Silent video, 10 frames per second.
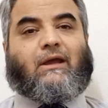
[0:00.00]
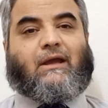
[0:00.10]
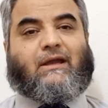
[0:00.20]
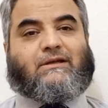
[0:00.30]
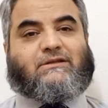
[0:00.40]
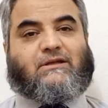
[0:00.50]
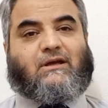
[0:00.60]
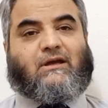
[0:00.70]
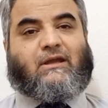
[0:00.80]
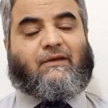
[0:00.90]
and
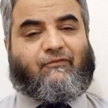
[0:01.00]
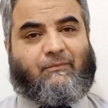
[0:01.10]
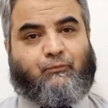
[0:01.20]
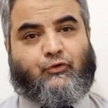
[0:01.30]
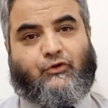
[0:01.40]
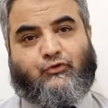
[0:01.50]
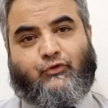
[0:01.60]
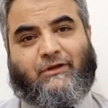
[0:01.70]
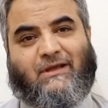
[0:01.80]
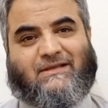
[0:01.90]
if we put
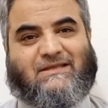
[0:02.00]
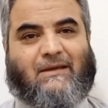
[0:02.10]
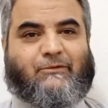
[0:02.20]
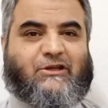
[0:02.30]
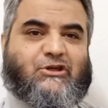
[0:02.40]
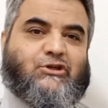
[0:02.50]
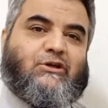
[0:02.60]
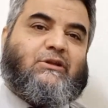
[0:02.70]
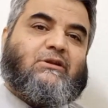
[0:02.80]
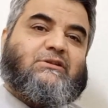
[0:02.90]
during
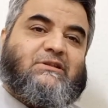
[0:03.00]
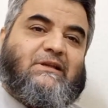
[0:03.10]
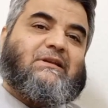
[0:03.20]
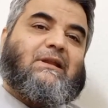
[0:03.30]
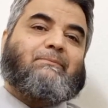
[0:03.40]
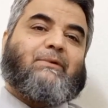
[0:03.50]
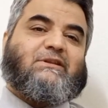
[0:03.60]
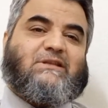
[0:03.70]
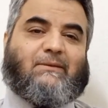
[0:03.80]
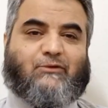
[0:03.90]
examination, slit lamp
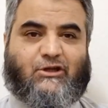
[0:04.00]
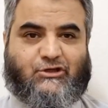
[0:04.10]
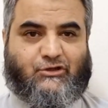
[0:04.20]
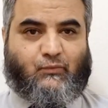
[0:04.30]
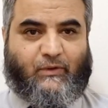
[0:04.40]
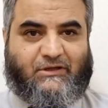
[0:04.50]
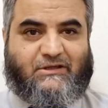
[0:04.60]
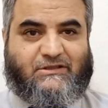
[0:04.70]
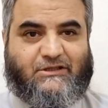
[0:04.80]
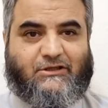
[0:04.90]
examination, when
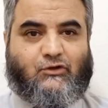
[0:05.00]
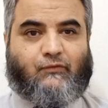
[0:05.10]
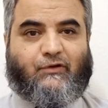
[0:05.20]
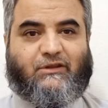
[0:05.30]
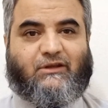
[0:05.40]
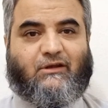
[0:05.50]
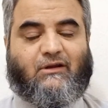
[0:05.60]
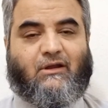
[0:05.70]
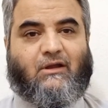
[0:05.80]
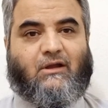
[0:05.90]
he's sitting over
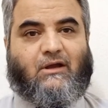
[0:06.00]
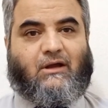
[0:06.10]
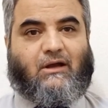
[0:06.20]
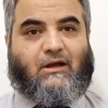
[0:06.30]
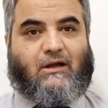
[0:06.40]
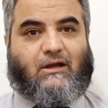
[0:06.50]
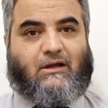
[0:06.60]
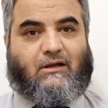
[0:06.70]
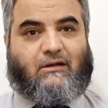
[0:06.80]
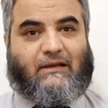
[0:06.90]
there,
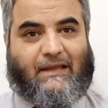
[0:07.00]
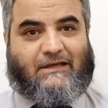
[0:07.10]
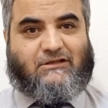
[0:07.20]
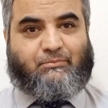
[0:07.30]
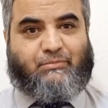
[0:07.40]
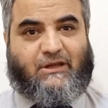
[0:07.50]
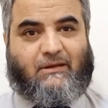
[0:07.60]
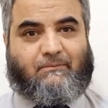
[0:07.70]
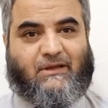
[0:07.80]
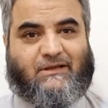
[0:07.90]
light
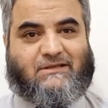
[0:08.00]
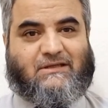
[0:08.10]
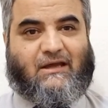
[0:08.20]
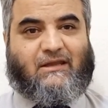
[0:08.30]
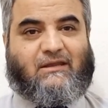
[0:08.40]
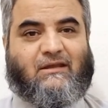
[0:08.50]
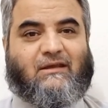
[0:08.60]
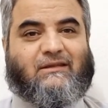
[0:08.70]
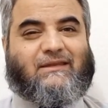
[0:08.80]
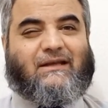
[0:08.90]
beam in his eye,
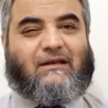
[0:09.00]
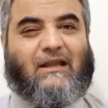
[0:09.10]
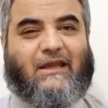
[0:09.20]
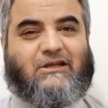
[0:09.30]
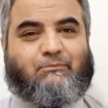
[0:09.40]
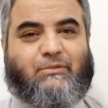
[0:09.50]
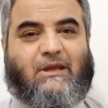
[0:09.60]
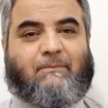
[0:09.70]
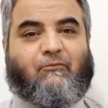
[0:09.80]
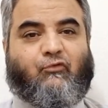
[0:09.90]
that light
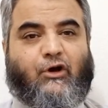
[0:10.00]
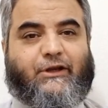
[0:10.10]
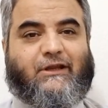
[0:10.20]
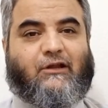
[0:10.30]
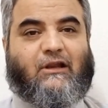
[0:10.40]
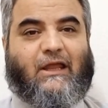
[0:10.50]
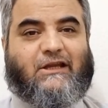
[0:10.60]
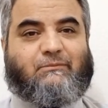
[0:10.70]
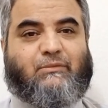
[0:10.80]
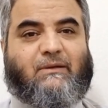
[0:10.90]
beam, vertical
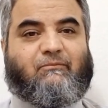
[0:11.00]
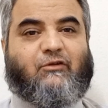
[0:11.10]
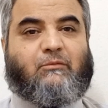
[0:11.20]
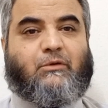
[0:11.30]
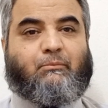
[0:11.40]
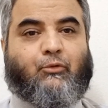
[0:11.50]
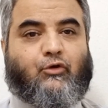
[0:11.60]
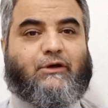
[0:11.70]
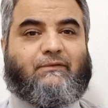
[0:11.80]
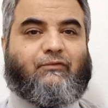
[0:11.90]
light beam, will be
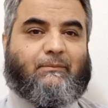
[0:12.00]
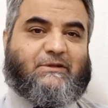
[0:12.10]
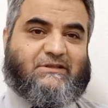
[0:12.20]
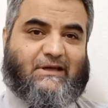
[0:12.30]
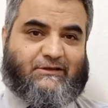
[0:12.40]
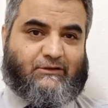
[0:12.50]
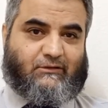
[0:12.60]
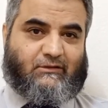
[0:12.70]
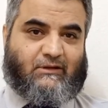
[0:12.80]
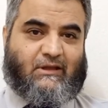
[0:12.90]
broken from the
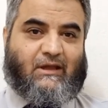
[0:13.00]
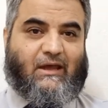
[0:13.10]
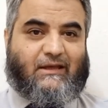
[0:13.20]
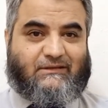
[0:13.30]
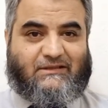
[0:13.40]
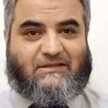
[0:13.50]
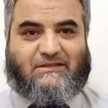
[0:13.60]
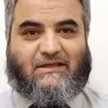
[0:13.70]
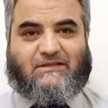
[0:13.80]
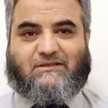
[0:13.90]
center, and
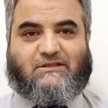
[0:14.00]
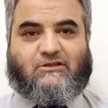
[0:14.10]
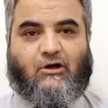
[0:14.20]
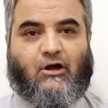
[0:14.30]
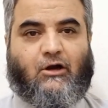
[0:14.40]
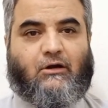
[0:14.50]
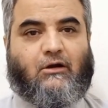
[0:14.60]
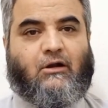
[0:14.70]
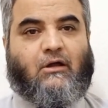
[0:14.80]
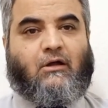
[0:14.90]
this test is called